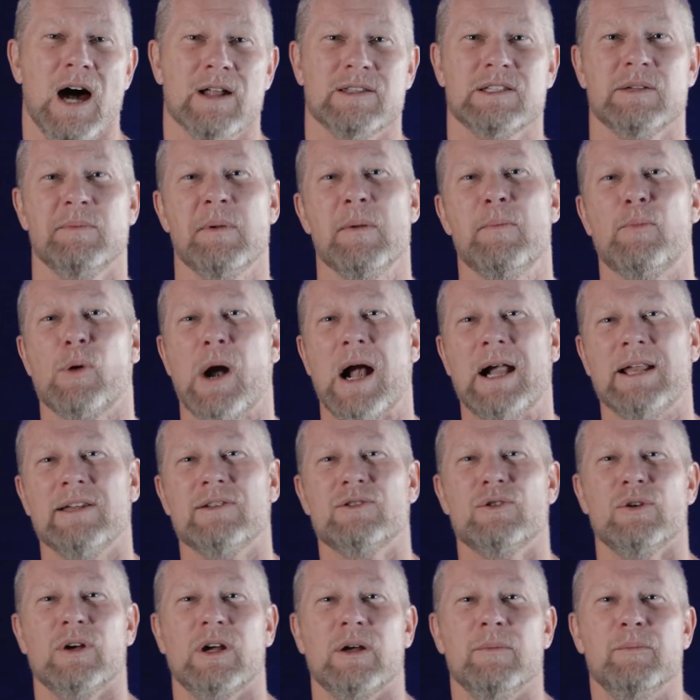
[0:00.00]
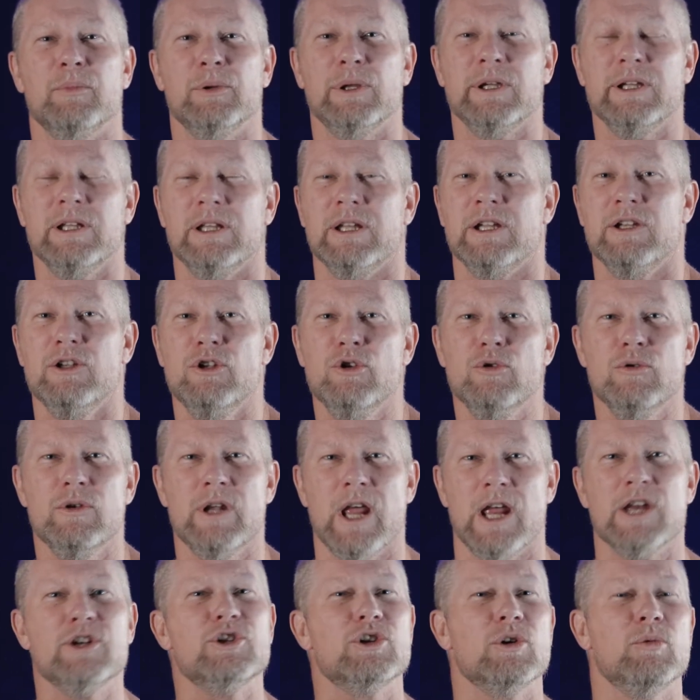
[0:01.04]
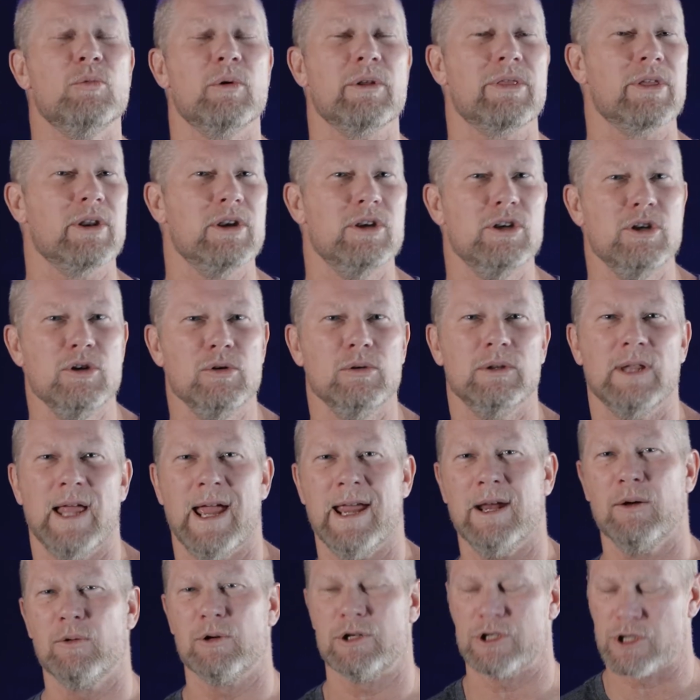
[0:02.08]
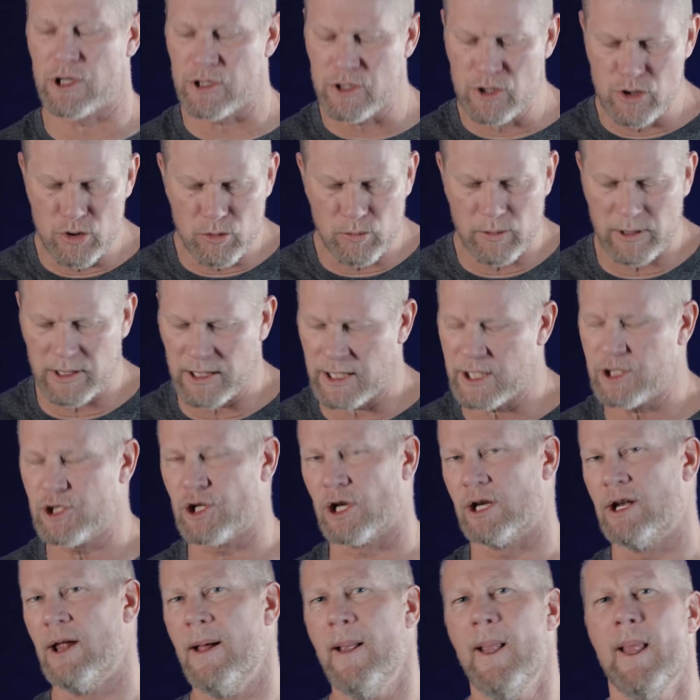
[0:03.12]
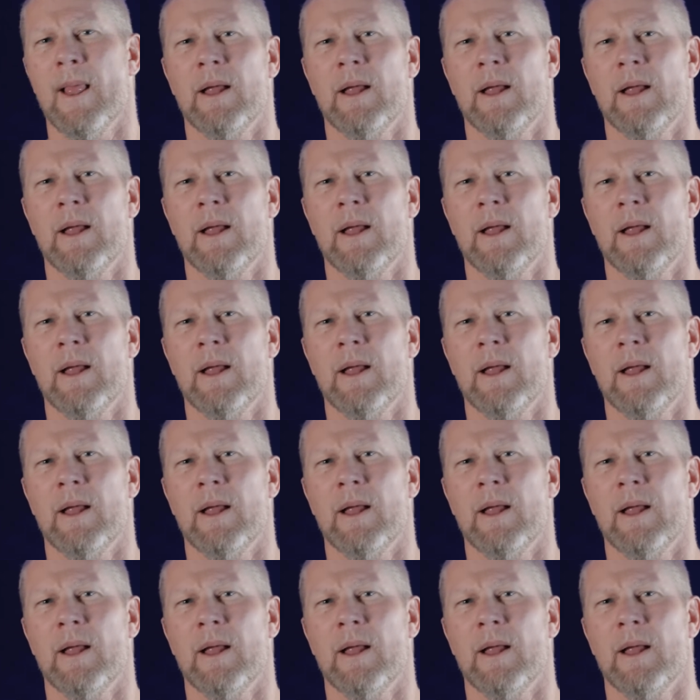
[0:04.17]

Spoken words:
to be brought into a completely new nation with a new language, a new religion,